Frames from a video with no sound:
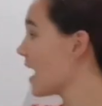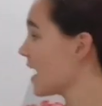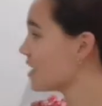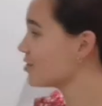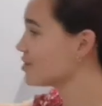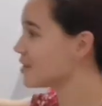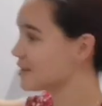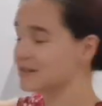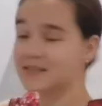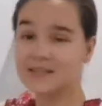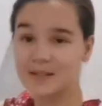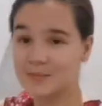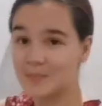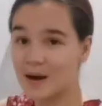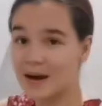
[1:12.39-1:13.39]
As you can
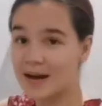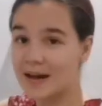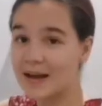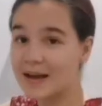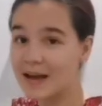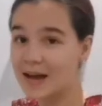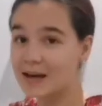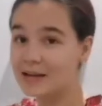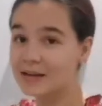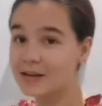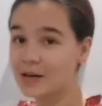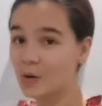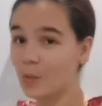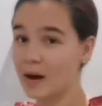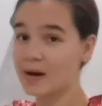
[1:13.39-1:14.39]
see, my
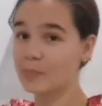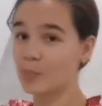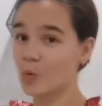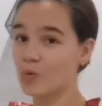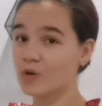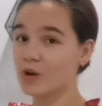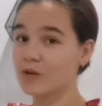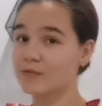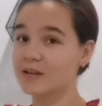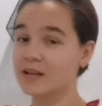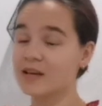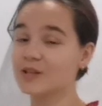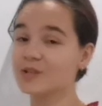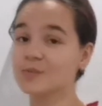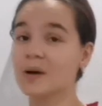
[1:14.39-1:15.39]
calendar whiteboard over
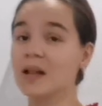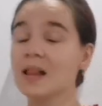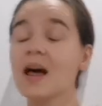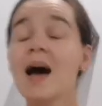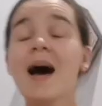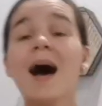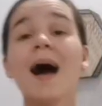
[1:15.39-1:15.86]
here as well.